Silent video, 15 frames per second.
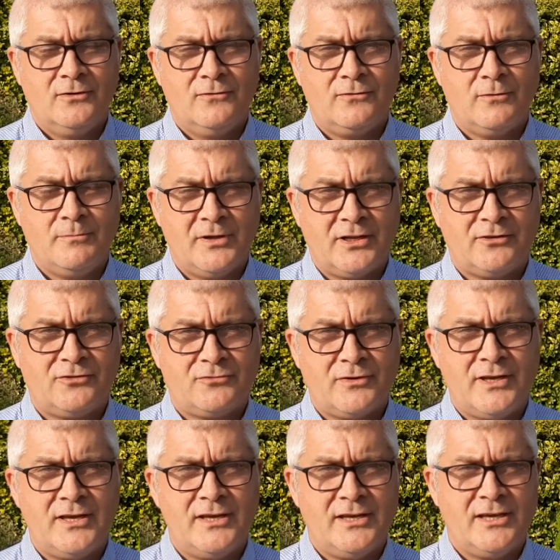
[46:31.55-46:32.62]
for
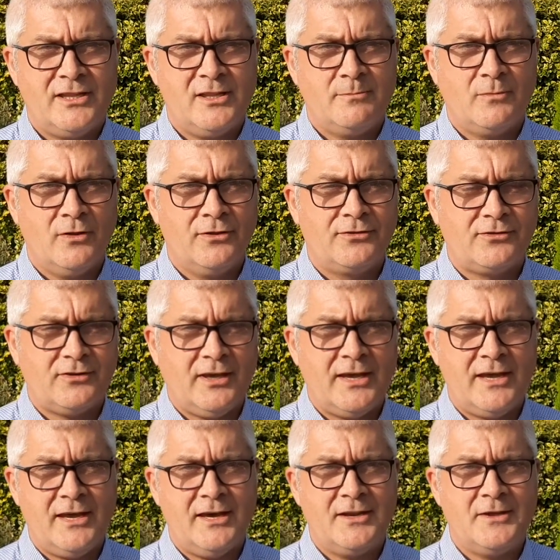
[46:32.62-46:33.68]
ministry in the months
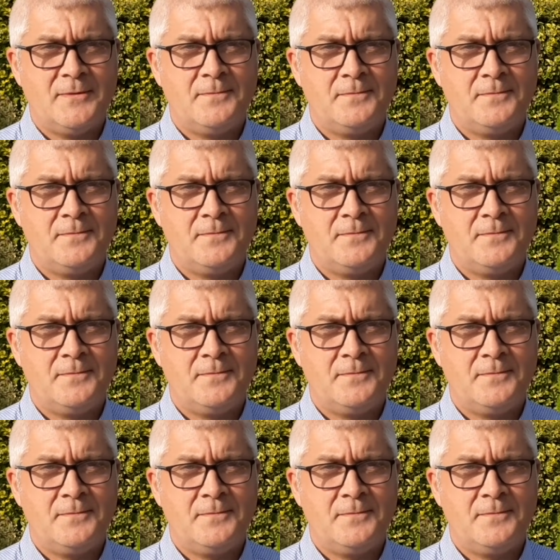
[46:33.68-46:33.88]
ahead.